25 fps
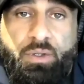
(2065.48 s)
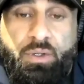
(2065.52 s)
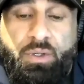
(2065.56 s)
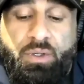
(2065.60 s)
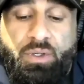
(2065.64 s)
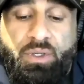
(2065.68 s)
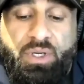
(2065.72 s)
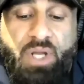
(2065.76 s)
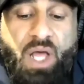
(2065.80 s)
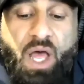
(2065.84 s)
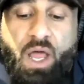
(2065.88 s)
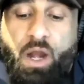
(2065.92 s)

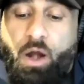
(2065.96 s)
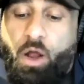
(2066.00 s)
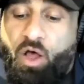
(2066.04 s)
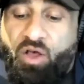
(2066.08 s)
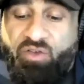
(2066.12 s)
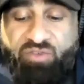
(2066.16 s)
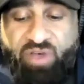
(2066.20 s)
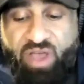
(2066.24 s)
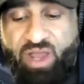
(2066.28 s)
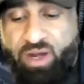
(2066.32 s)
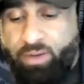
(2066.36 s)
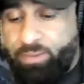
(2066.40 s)
Not all
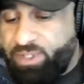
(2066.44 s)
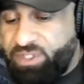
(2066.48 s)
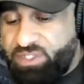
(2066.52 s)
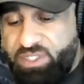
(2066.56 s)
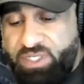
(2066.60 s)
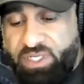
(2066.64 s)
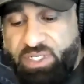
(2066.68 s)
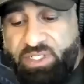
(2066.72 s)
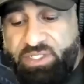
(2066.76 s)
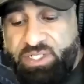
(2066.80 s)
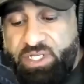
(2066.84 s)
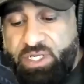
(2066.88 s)
vitamin
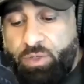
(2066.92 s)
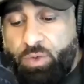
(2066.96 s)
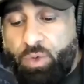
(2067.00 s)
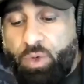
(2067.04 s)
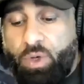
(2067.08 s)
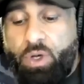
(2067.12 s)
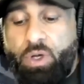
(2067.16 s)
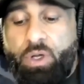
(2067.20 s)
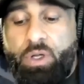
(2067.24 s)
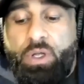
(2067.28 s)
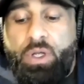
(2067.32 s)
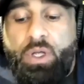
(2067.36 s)
C is
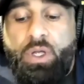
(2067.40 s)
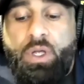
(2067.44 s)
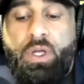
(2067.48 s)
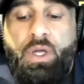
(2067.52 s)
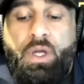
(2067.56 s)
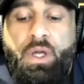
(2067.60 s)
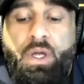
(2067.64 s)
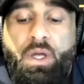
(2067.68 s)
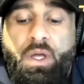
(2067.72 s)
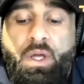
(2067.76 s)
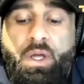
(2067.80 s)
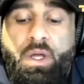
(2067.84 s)
equal.
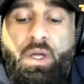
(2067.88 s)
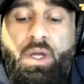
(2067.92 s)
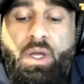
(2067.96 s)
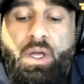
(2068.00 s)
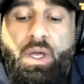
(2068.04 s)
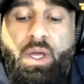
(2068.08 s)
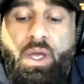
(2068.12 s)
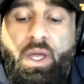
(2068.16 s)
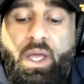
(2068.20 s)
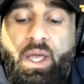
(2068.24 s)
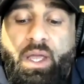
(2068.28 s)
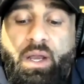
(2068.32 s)

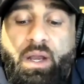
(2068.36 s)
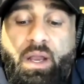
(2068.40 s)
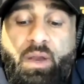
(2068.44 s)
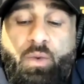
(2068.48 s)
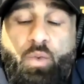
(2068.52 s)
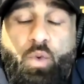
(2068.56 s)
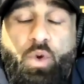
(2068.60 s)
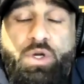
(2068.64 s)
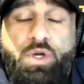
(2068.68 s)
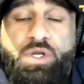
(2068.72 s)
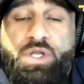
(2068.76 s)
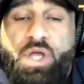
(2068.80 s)
And
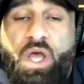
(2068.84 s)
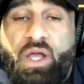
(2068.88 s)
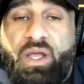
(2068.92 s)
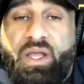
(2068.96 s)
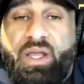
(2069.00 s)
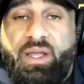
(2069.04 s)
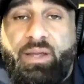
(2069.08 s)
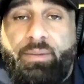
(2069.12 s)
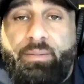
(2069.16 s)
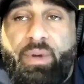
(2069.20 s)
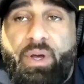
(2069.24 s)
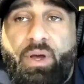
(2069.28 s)
we're
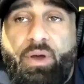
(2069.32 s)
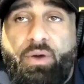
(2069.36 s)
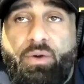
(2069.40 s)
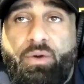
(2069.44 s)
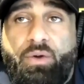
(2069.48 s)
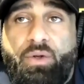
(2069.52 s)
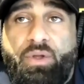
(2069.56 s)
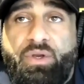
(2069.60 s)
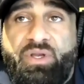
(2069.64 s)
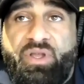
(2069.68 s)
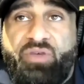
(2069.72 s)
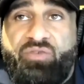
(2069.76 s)
talking about
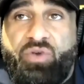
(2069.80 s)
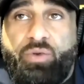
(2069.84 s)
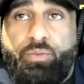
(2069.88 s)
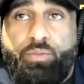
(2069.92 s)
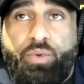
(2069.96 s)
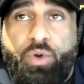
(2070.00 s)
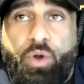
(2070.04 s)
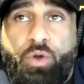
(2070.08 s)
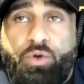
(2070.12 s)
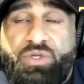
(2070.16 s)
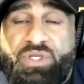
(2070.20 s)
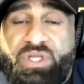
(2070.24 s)
different
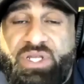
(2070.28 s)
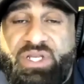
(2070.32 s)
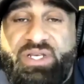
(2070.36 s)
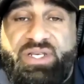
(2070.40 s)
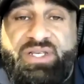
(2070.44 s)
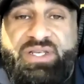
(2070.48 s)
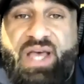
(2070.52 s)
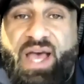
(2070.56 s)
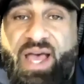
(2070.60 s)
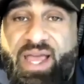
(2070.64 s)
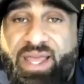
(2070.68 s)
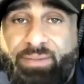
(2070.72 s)
protein
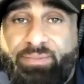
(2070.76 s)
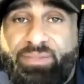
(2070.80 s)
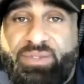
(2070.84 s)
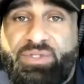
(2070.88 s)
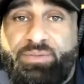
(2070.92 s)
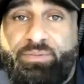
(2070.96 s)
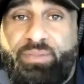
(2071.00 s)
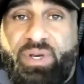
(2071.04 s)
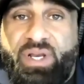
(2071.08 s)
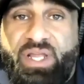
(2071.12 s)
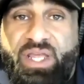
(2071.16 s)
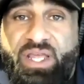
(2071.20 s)
types,
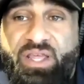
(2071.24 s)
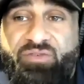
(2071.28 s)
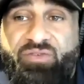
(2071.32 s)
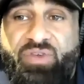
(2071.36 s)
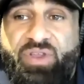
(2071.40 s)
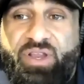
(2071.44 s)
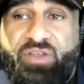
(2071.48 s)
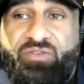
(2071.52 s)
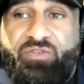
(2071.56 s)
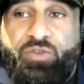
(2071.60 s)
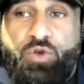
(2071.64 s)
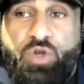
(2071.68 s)
but
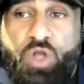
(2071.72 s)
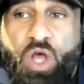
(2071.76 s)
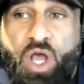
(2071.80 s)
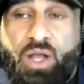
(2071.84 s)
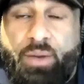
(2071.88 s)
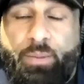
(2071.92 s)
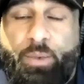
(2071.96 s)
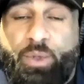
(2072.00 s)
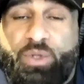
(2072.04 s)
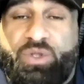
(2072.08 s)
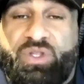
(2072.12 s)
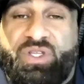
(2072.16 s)
even if you talk
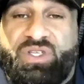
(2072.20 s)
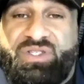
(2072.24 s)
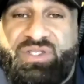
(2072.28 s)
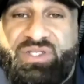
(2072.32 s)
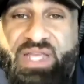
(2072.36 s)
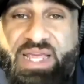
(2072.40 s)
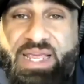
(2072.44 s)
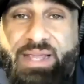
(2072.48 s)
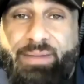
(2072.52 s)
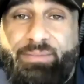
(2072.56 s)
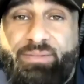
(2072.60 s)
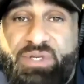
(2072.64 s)
about the
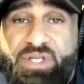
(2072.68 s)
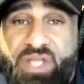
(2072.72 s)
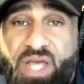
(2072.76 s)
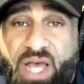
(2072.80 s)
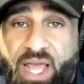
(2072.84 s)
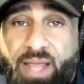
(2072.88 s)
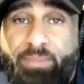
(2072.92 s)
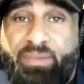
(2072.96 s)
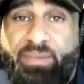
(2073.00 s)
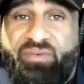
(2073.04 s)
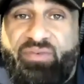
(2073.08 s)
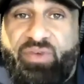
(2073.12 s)
same
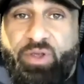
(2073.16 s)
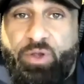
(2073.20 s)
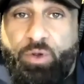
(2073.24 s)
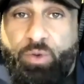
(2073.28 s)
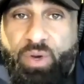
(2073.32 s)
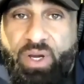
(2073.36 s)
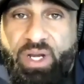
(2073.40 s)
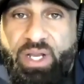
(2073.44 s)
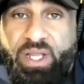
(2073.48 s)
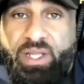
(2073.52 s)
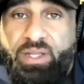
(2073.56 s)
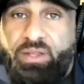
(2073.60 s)
type of
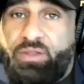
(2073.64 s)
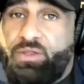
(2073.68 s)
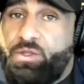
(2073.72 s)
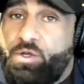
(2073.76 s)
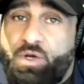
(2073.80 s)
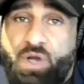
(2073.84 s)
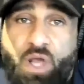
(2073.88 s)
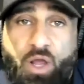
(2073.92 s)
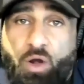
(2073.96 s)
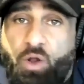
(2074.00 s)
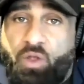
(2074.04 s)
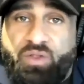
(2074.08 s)
ingredient, they're
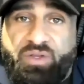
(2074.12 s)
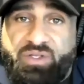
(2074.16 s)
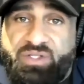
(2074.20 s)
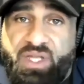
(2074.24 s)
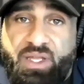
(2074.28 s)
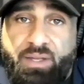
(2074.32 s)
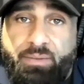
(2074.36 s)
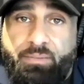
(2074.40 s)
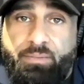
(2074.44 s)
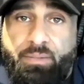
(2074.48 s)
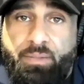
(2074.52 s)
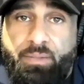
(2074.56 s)
not all the same.